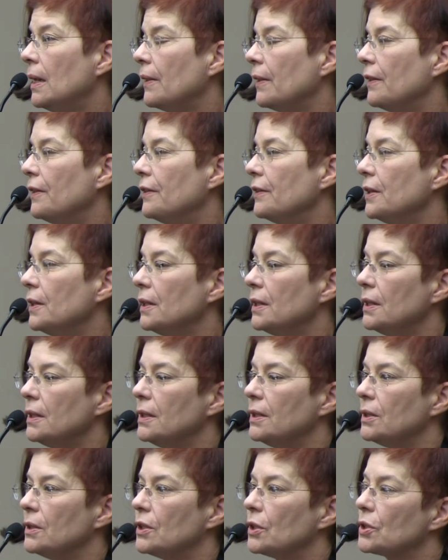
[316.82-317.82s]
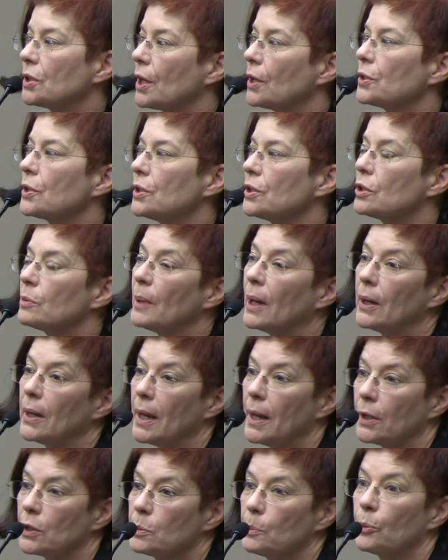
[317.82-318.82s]
the discussions about
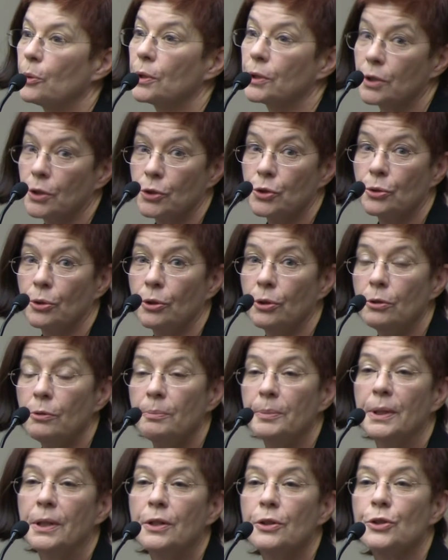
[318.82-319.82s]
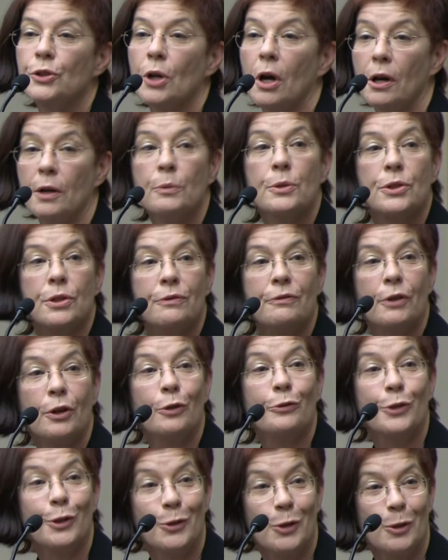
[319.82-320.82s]
export control because I was
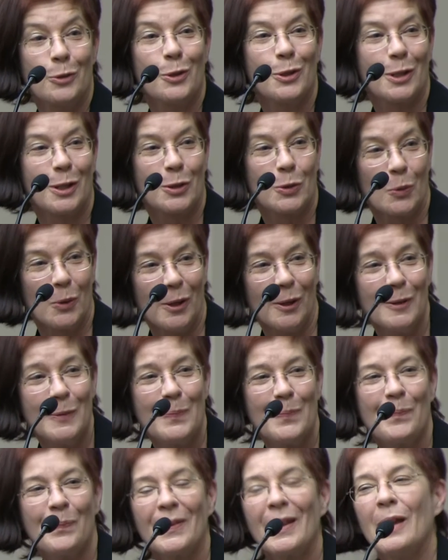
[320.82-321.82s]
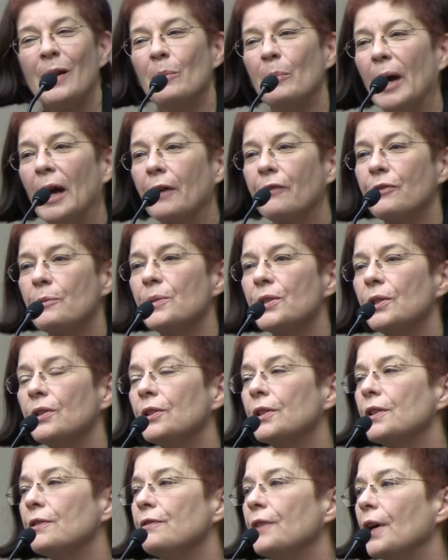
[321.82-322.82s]
involved in those as well, back from
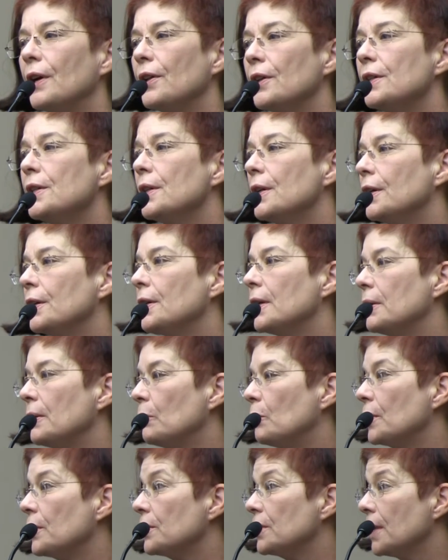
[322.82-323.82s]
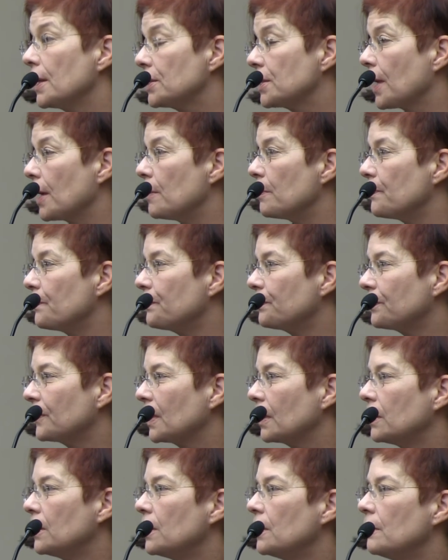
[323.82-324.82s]
Silicon Valley uh, with Netscape.
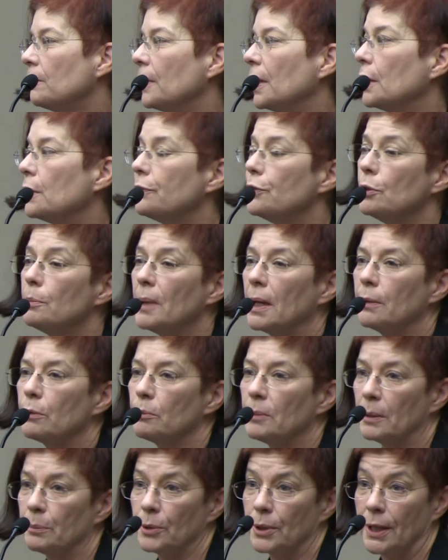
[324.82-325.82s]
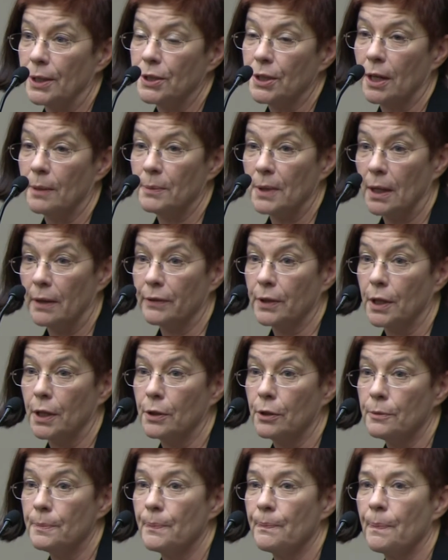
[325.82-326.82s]
Many of you may remember Netscape
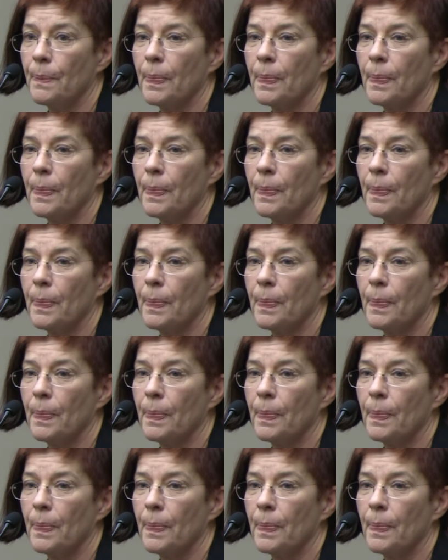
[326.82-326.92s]
Navigator.